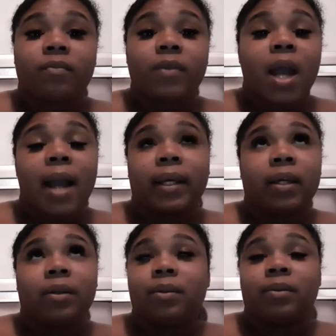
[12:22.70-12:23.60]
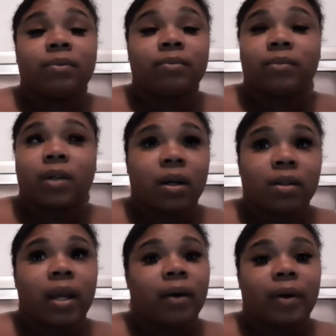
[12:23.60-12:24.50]
I get them
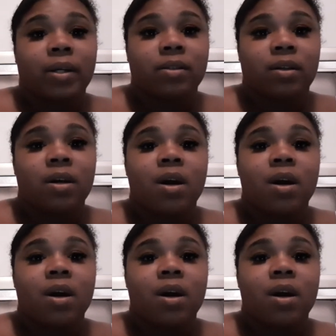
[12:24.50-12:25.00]
like crazy.